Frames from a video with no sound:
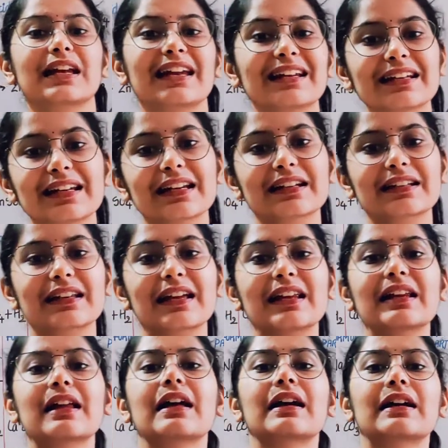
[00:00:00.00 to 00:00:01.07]
in
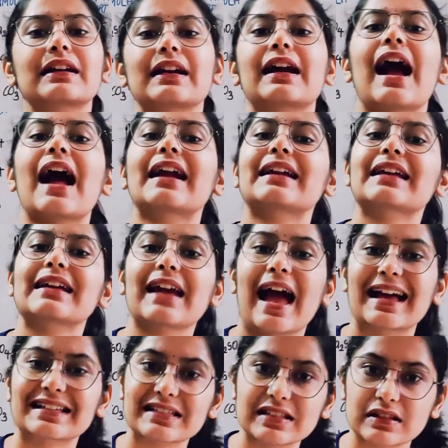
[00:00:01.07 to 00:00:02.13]
detail regarding
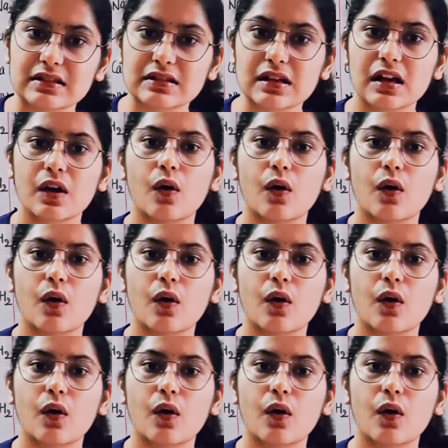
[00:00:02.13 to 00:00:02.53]
acids.